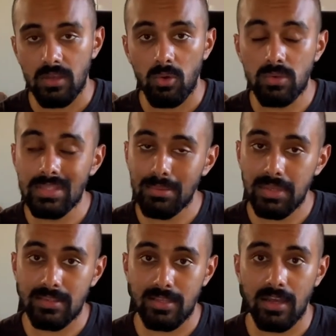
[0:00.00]
Only time
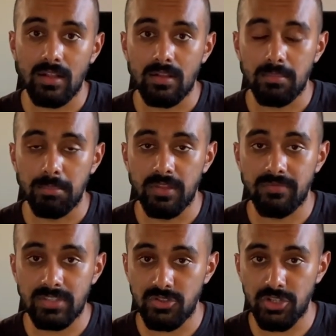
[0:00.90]
can tell, but
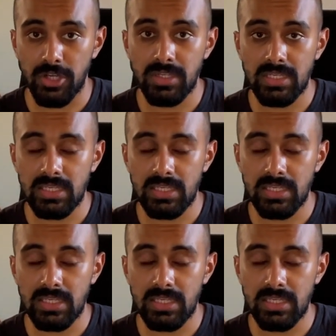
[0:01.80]
this journey